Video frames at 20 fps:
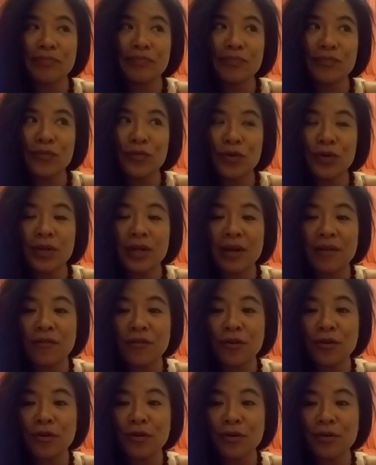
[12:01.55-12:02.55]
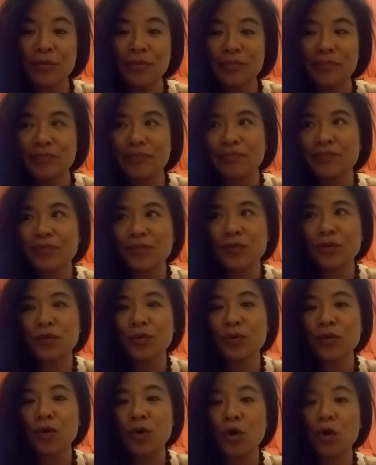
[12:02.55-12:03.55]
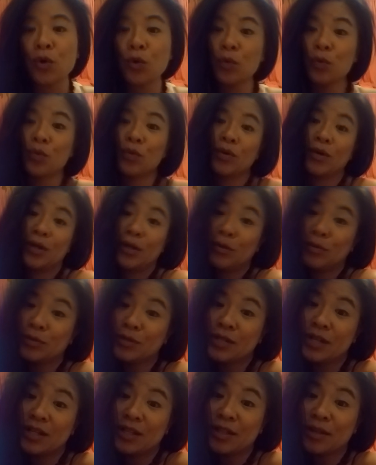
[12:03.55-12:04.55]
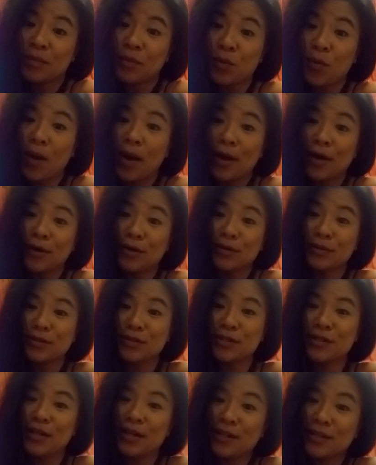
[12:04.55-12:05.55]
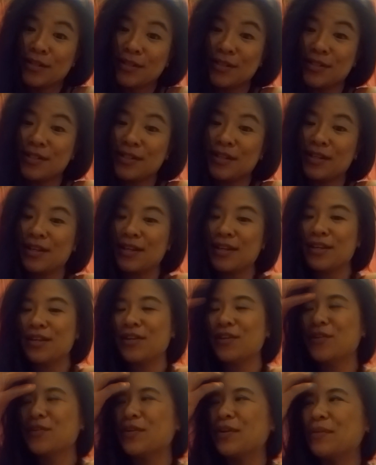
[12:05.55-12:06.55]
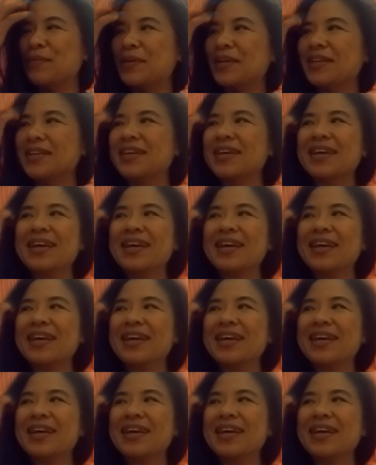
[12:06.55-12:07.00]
will never, or it will take them a while to get to see. You know what I mean?